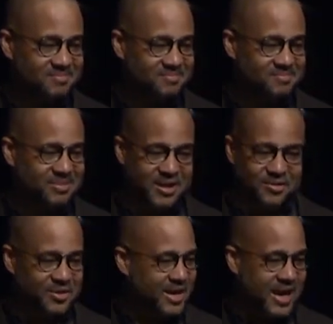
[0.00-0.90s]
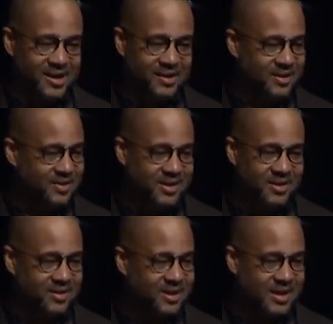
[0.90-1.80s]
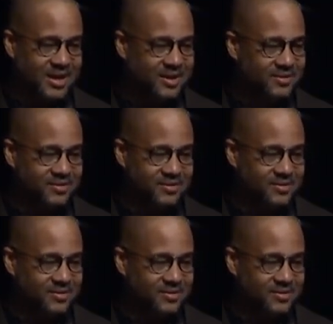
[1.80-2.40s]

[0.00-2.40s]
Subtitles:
But in reality, they are not.